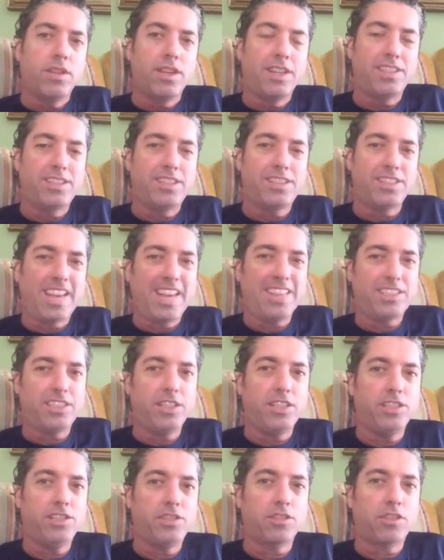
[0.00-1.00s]
It's
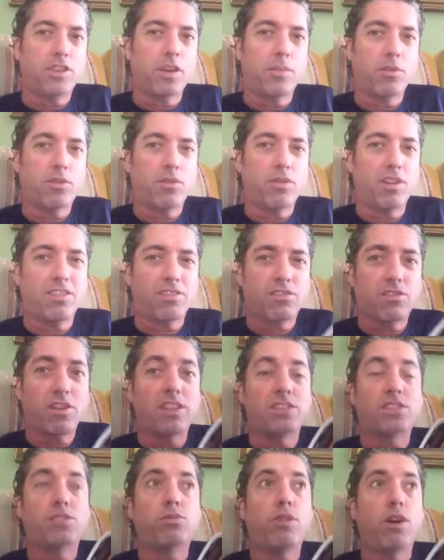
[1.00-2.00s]
actually easier to come
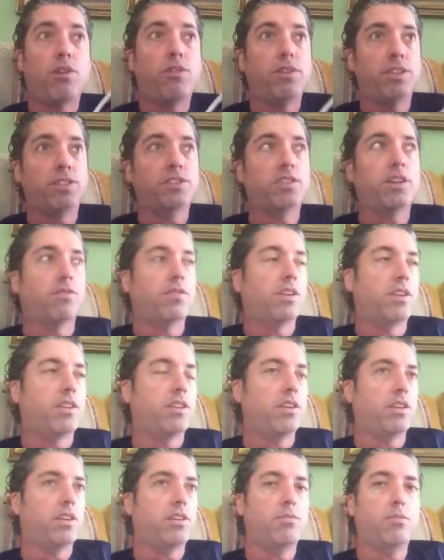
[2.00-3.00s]
across quality stuff, I
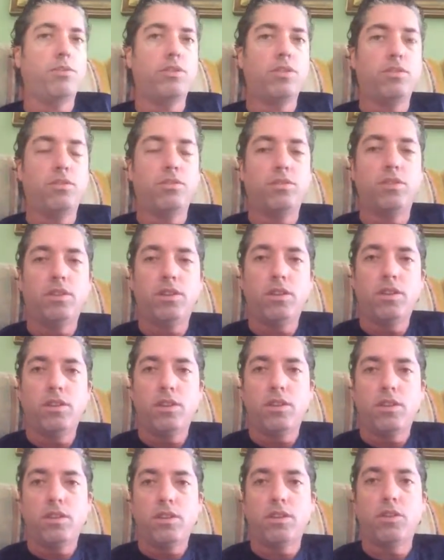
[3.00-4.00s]
think, when you
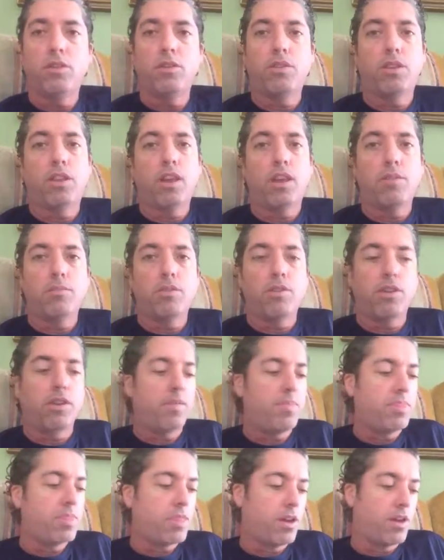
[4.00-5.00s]
go to the
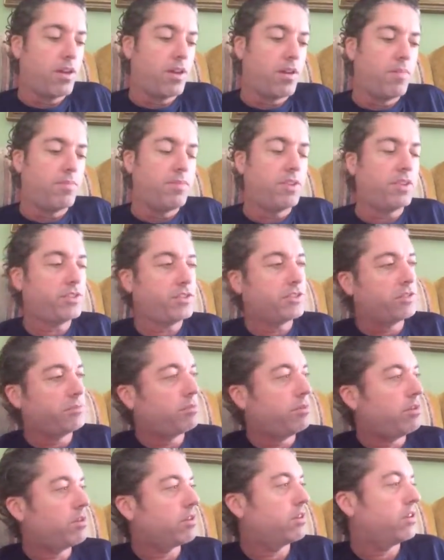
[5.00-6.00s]
library. This is a
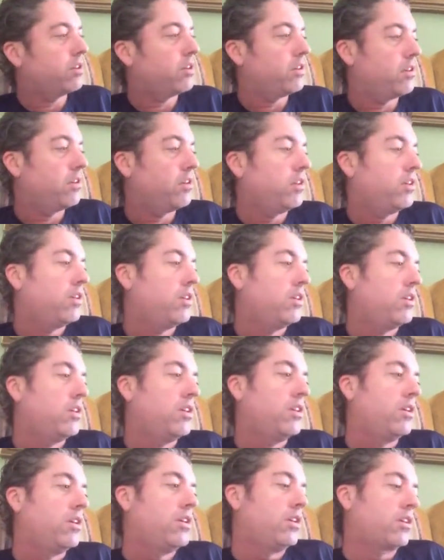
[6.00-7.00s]
book
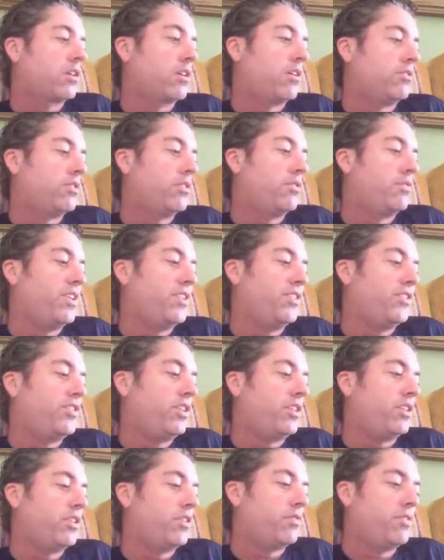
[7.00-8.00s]
called Da
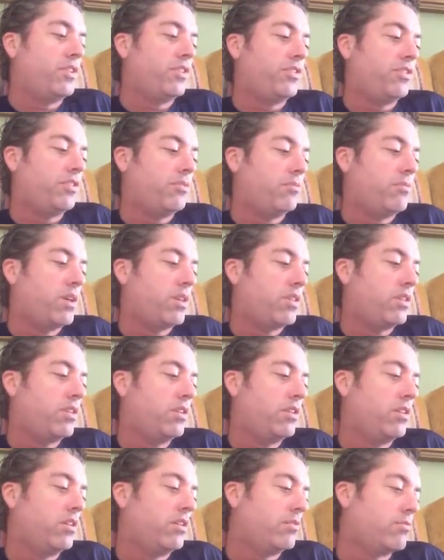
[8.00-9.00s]
Vinci, The Da Vinci
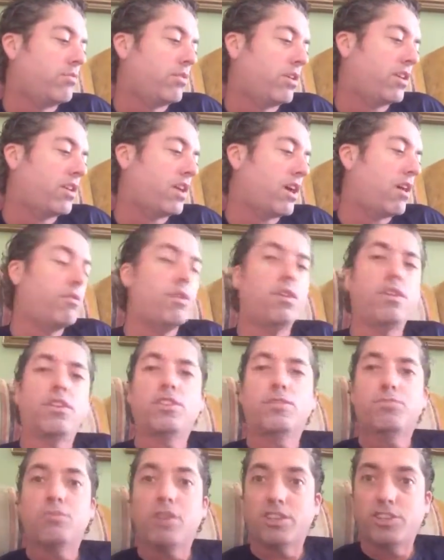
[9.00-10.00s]
Method, Break Out and
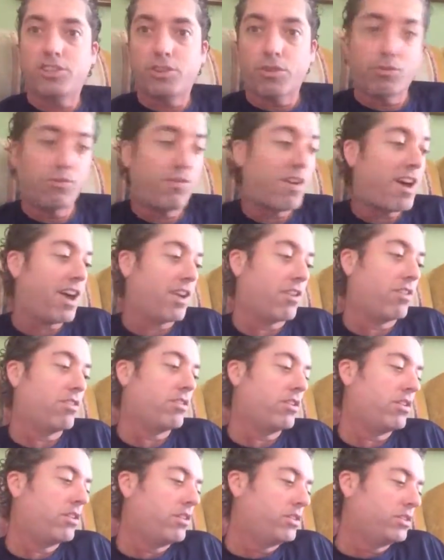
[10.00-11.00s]
Express Your
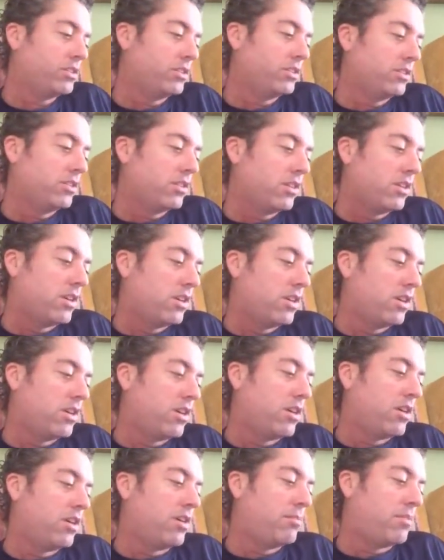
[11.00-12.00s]
Fire,
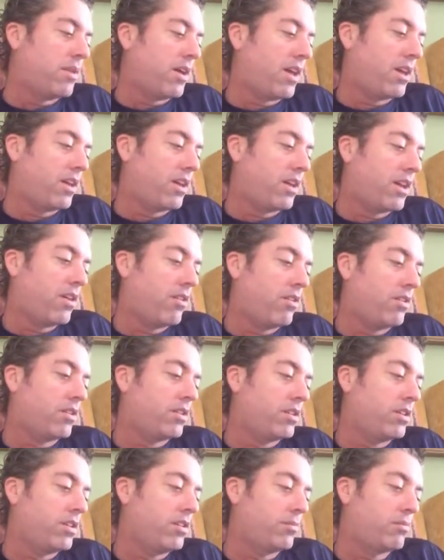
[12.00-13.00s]
by Garrett
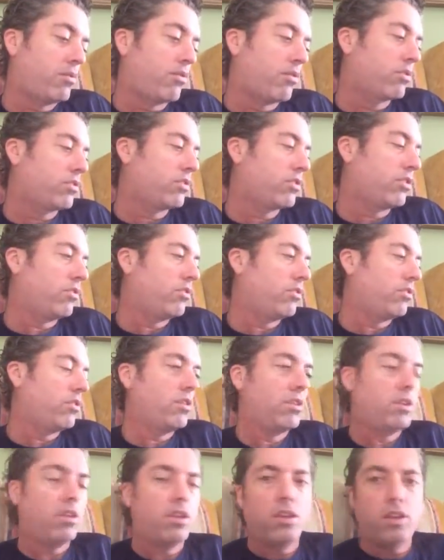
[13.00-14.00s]
Laporto.
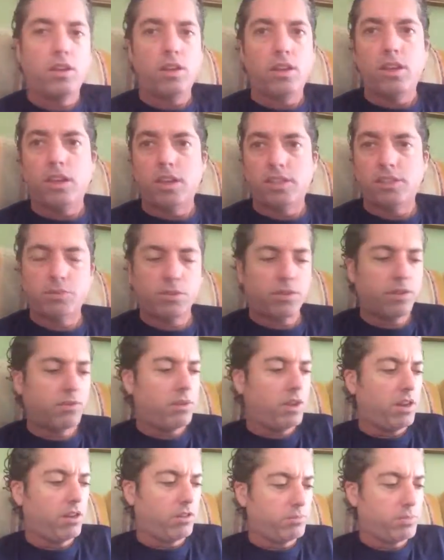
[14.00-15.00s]
I just want to
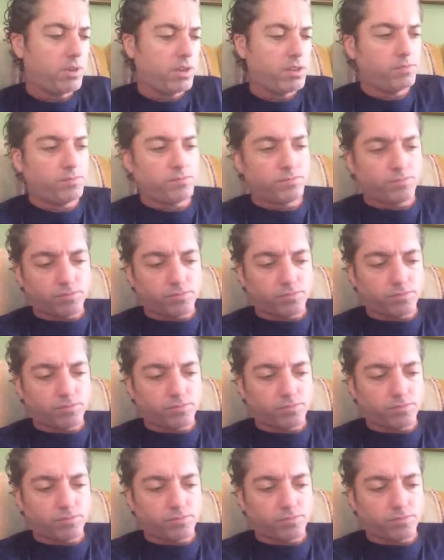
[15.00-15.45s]
read a little bit.